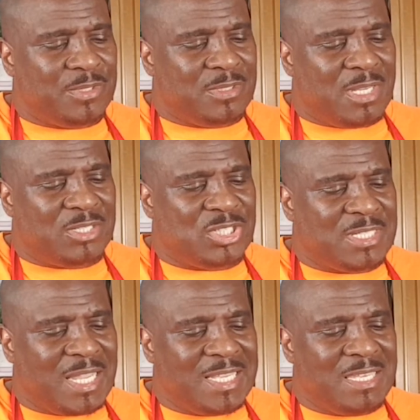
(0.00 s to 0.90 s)
The
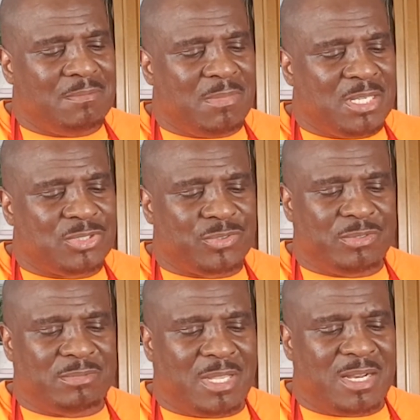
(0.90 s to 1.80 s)
shiitake
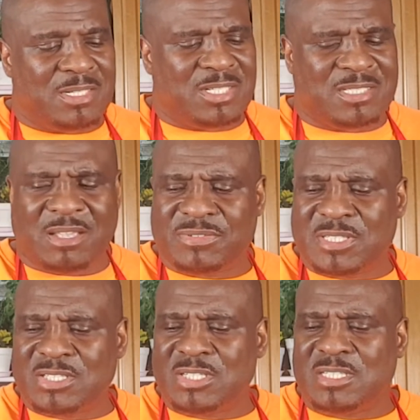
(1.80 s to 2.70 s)
mushrooms are just have
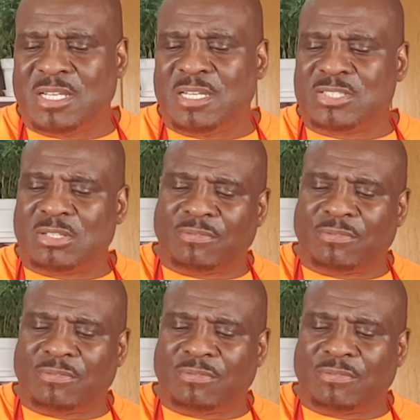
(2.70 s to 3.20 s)
such a delicious